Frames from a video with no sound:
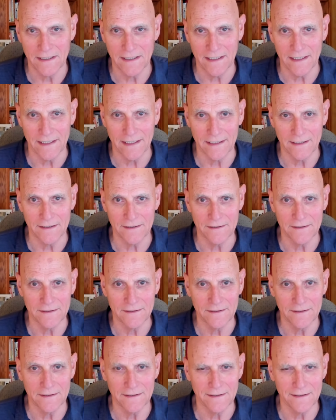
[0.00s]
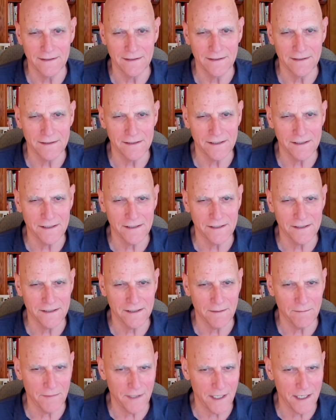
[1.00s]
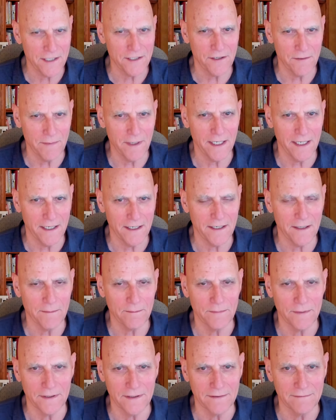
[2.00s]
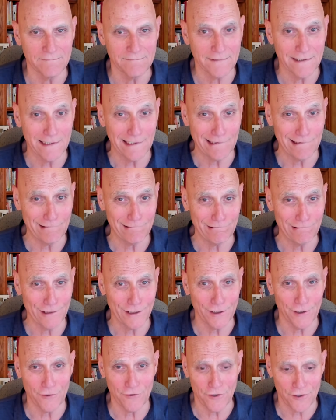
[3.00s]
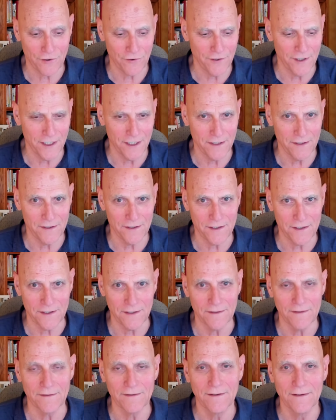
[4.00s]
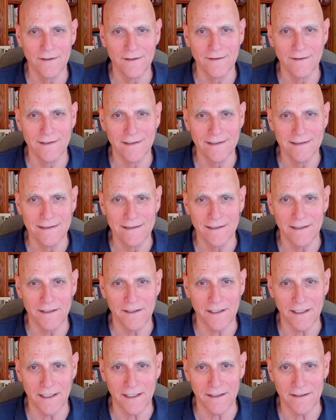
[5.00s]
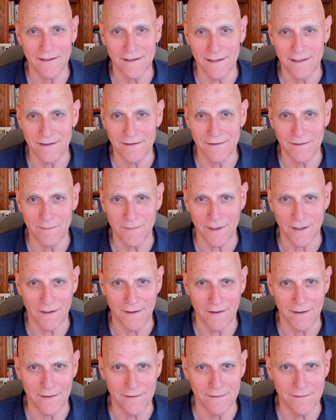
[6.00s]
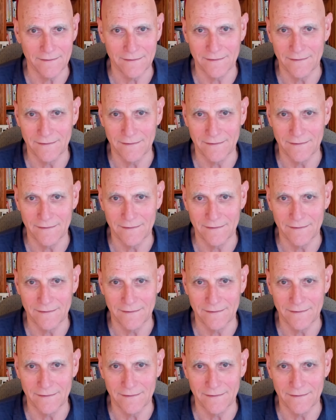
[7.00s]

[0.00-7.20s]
And some days you may get up and kind of look at your screens and think that, oh my God,